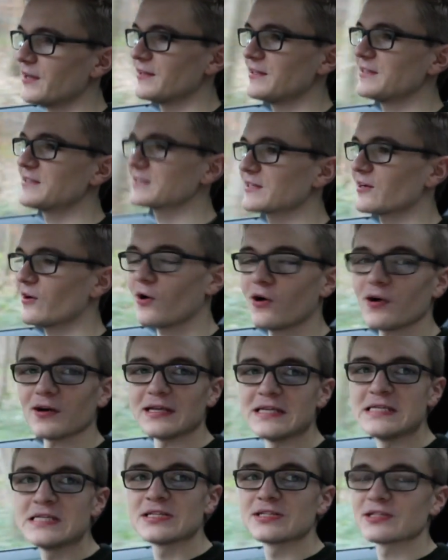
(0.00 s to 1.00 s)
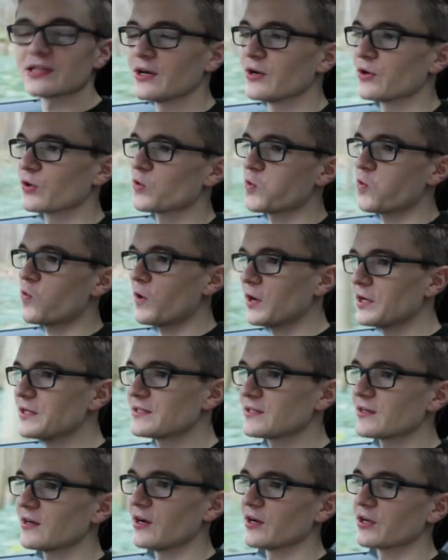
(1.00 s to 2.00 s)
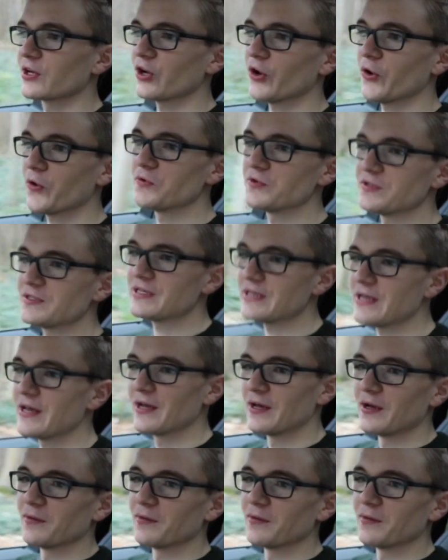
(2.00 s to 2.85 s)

this car is quite a cozy